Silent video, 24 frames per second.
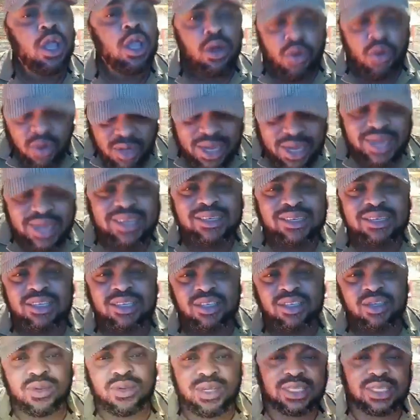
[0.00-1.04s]
Look at the
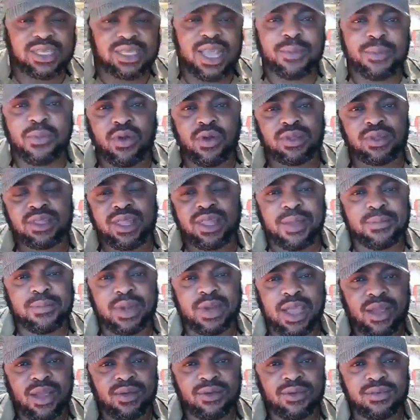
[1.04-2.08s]
disunity among them
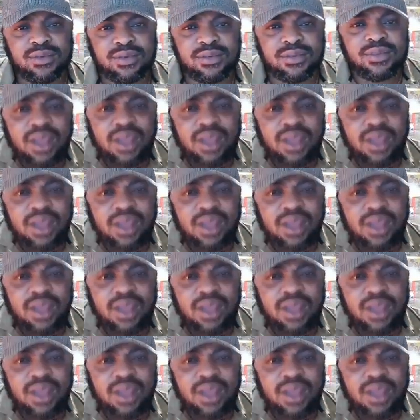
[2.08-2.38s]
now.